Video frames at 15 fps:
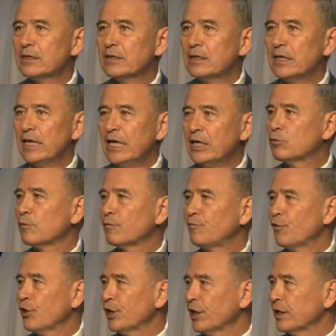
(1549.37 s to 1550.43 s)
equal
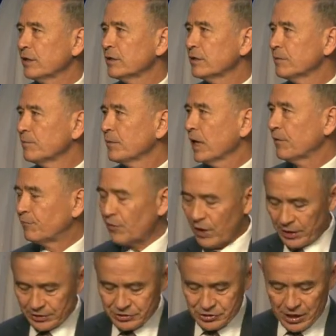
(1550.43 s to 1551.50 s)
footing, and fair
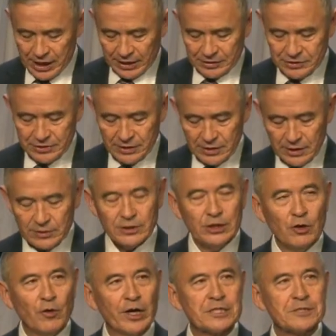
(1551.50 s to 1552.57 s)
exchange. The
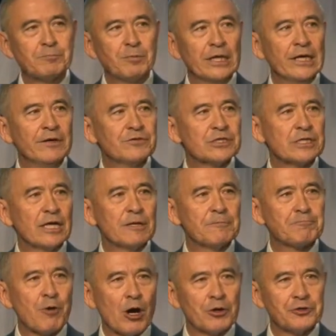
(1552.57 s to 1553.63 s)
U.S. believes in
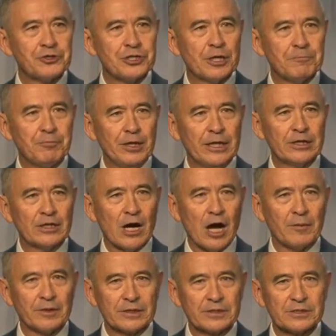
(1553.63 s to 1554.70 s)
partnership
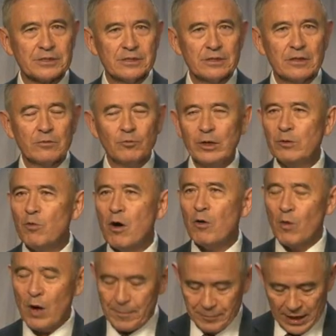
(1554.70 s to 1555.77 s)
economics. We won't
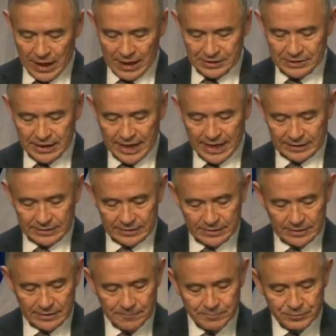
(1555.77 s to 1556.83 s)
weaponize debt.
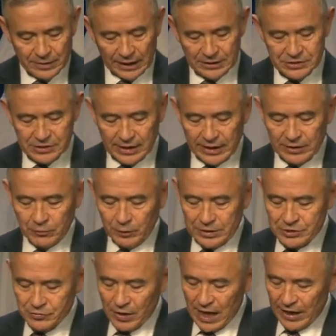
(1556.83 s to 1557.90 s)
Instead, we
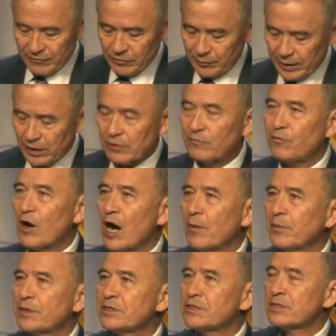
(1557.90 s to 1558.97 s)
strive to build
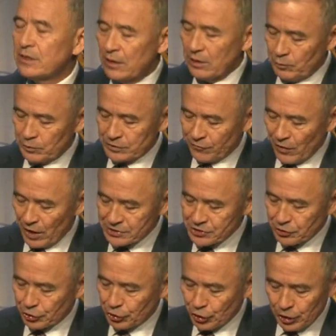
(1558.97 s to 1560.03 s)
environments which foster
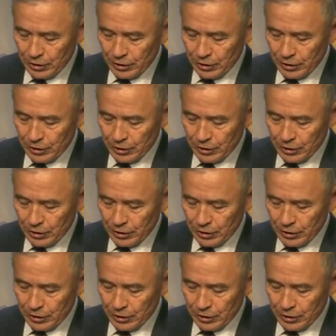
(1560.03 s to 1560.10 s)
good,